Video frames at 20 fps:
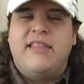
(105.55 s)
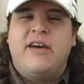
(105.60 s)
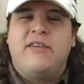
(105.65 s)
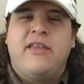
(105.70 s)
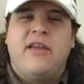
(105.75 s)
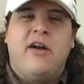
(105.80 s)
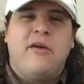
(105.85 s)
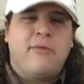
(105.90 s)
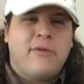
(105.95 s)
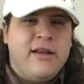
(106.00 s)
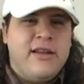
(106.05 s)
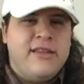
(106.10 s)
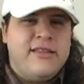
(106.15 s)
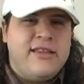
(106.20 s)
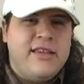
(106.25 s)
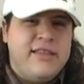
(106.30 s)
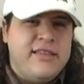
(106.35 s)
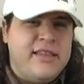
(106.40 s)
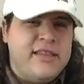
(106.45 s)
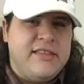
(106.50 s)
Now, they already
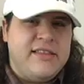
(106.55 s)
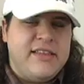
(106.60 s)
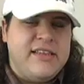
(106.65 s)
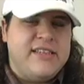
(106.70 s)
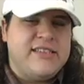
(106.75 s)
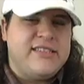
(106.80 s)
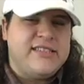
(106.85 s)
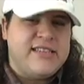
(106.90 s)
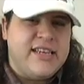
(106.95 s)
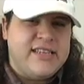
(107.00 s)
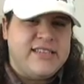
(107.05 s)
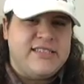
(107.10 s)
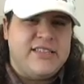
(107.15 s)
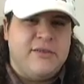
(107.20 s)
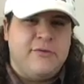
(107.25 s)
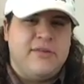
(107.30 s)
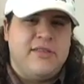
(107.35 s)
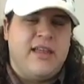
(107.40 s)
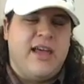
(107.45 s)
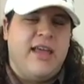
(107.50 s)
did the D60
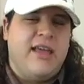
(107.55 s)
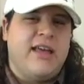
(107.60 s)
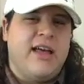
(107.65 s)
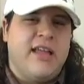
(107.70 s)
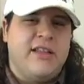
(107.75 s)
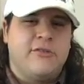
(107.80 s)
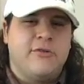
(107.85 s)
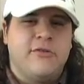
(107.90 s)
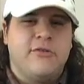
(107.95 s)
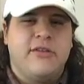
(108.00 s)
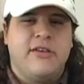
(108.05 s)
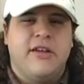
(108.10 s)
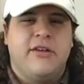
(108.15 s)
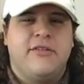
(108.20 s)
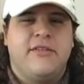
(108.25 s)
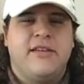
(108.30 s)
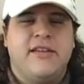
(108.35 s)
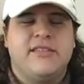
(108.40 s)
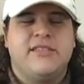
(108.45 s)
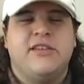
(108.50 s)
with Nikon
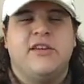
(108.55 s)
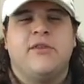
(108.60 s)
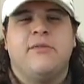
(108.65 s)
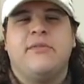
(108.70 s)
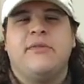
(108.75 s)
earlier this year,